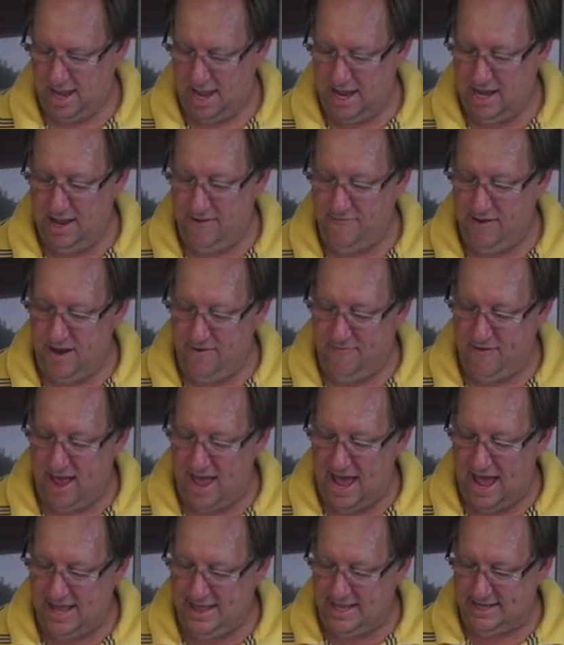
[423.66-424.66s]
And even if I
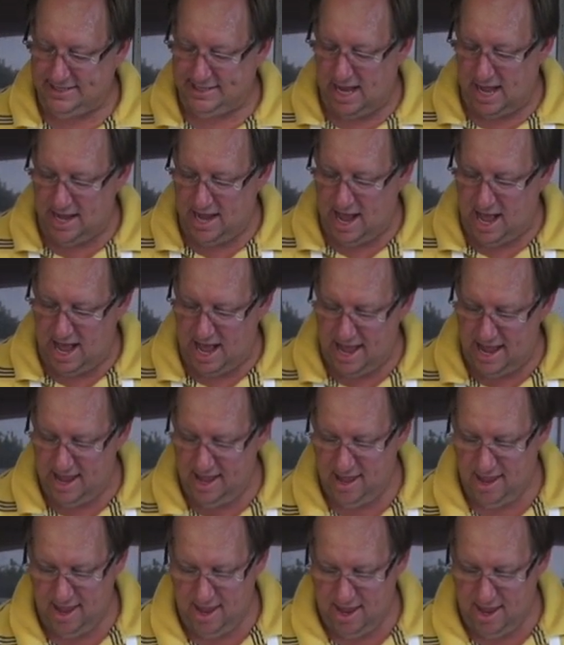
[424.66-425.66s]
had this on high,
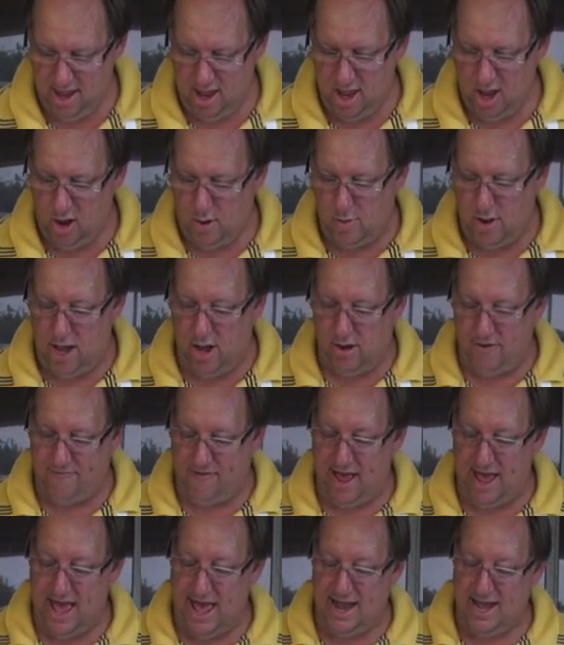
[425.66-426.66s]
well, if
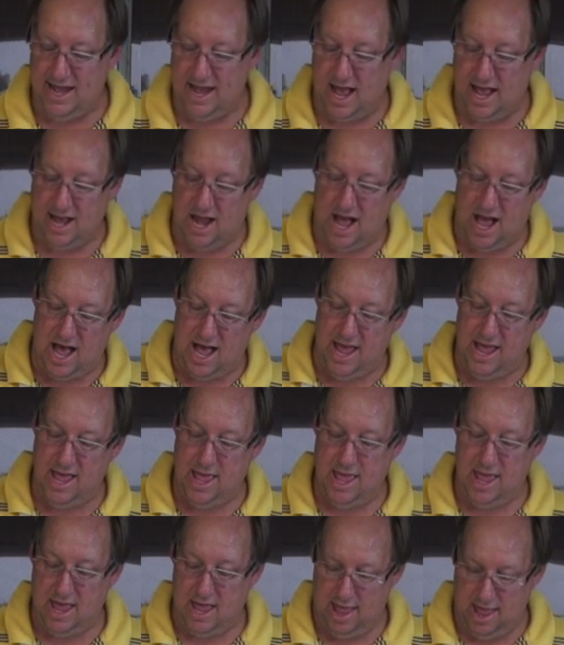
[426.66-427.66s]
I had it on high,
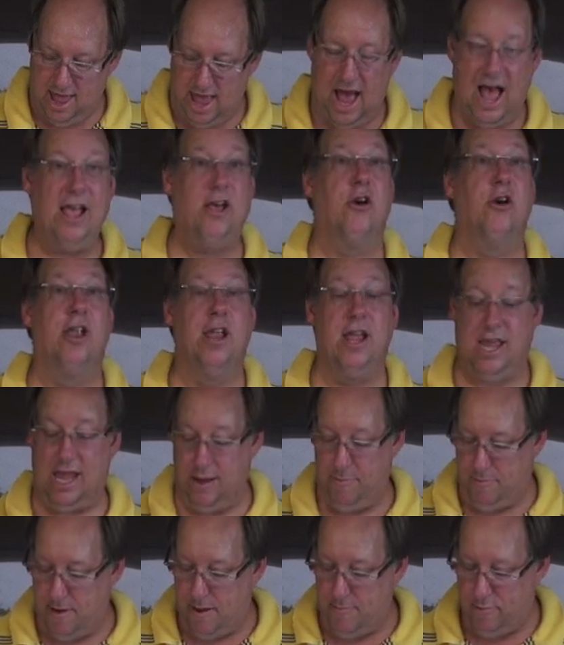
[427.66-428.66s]
I couldn't
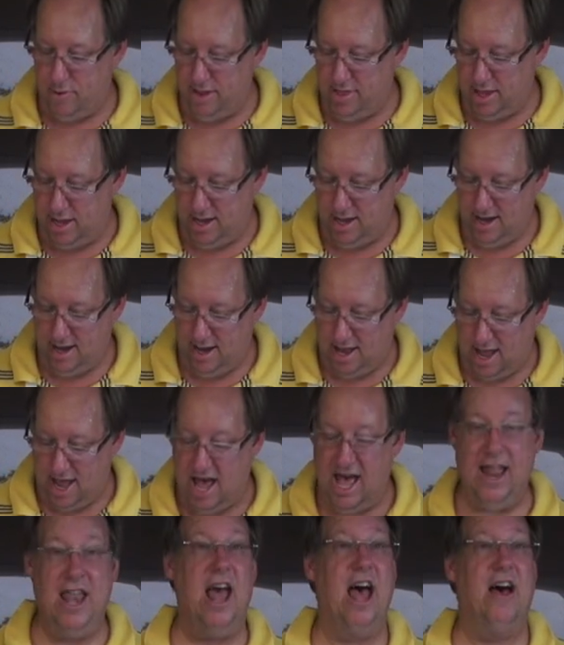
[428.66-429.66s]
keep up with it.
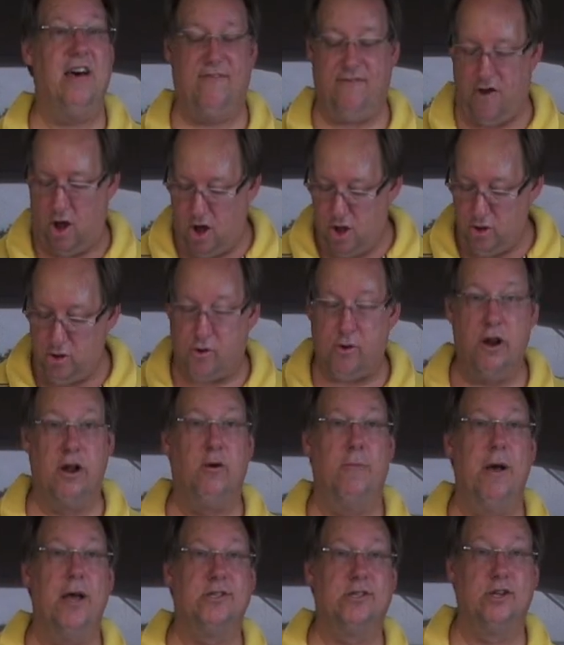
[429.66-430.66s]
I'd have all
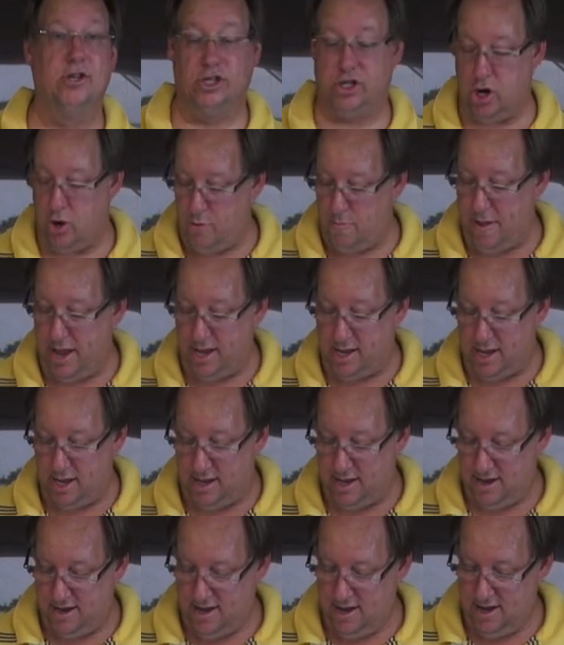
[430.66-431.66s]
Griddle Master Joe bacon.
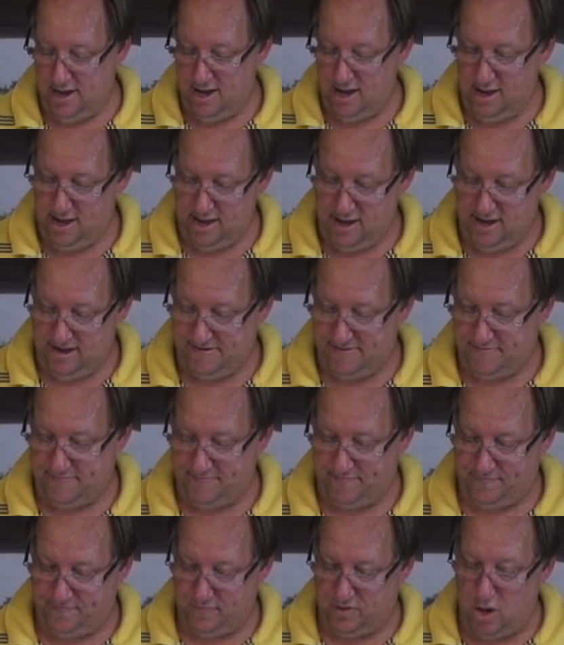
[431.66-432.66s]

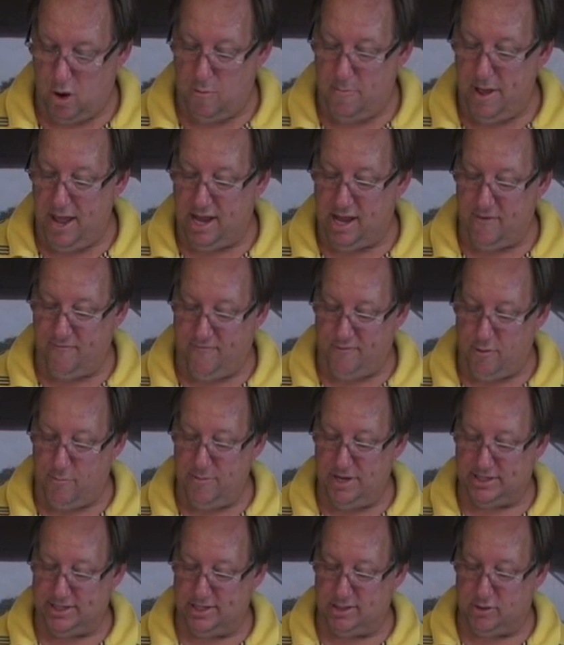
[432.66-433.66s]
No bacon for
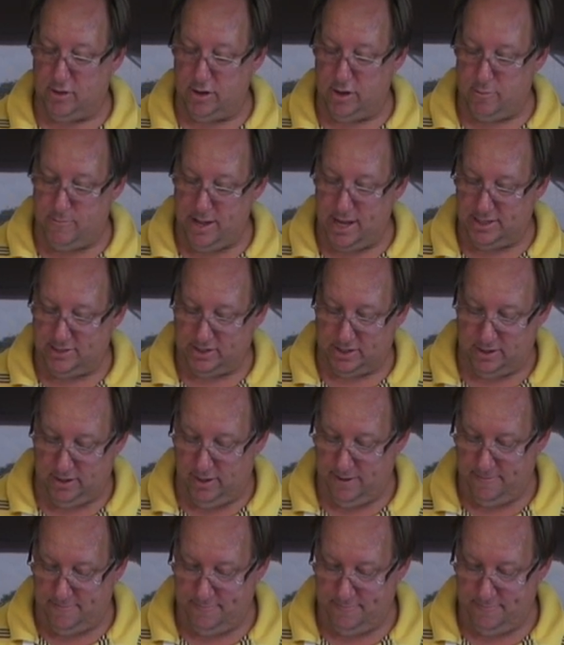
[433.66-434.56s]
Mrs. Griddle Master.